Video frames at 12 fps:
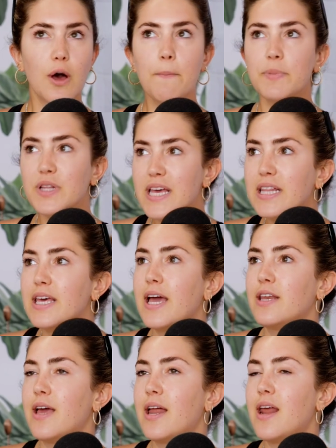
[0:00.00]
Completely.
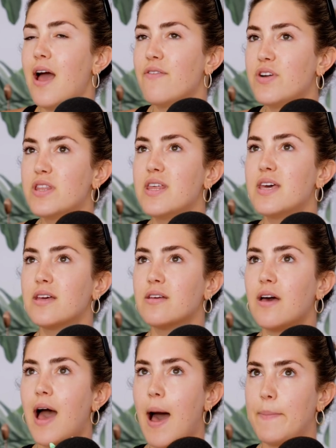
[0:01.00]
And everything
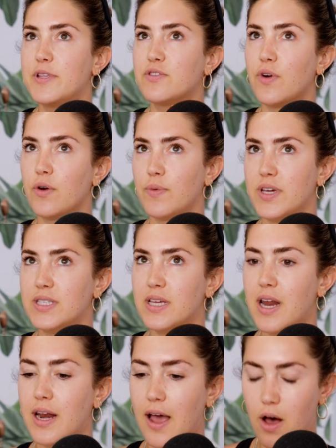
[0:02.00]
happens for a
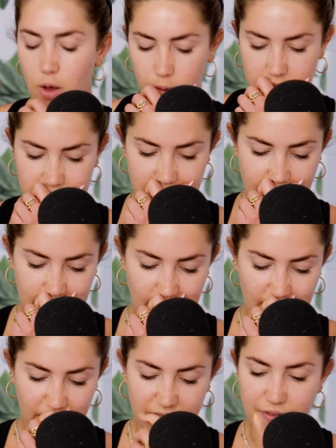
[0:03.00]
reason. And I always say,
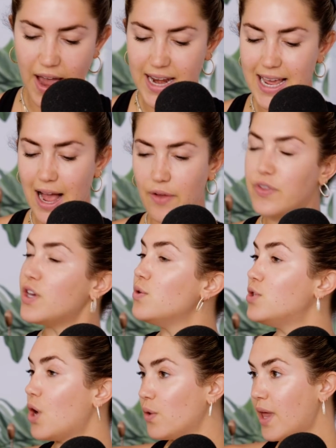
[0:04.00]
like, finding out that you
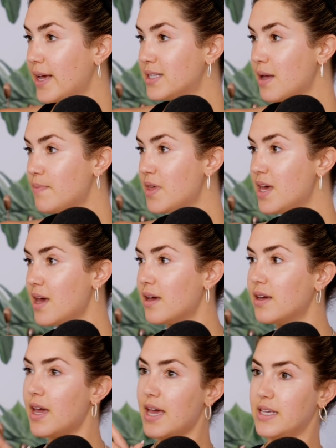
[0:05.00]
don't like
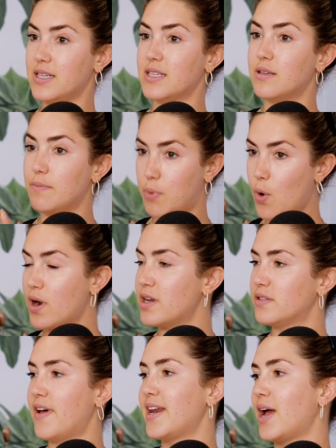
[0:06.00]
something is as important
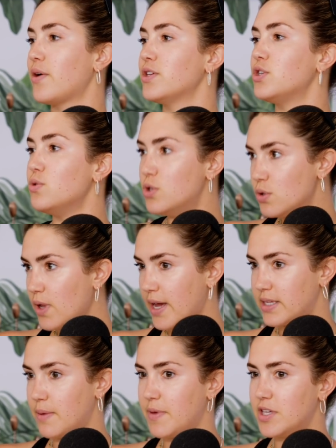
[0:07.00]
as finding out as you do
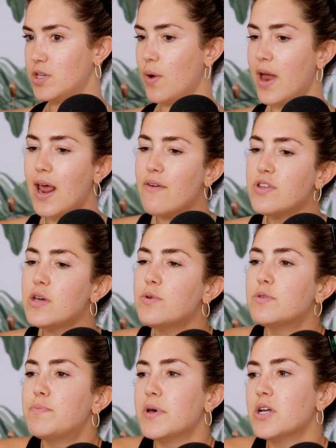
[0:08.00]
like something. So, and everything
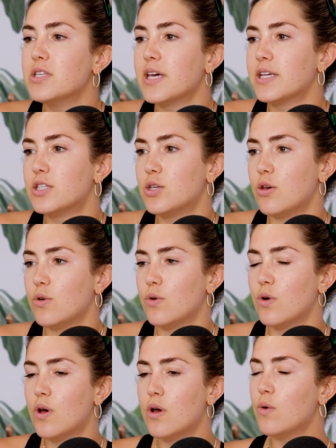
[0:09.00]
was building
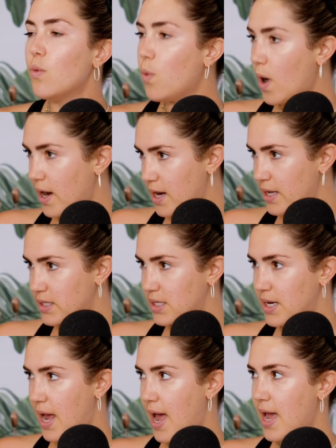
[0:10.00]
to what it is
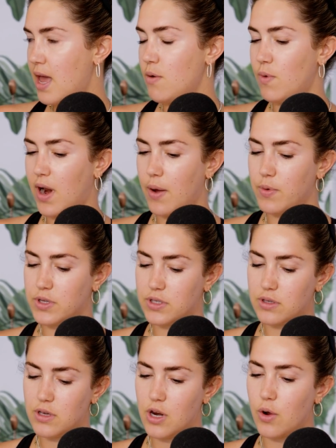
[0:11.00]
today. And when I
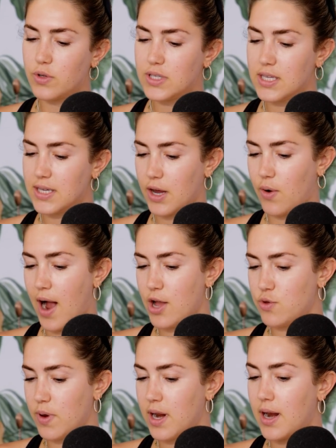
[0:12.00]
was, since I
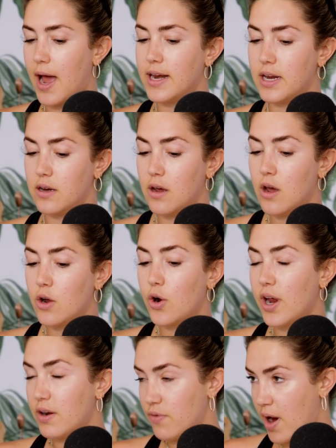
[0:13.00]
graduated, I did
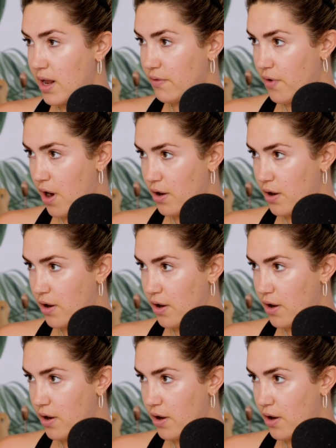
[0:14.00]
creative writing for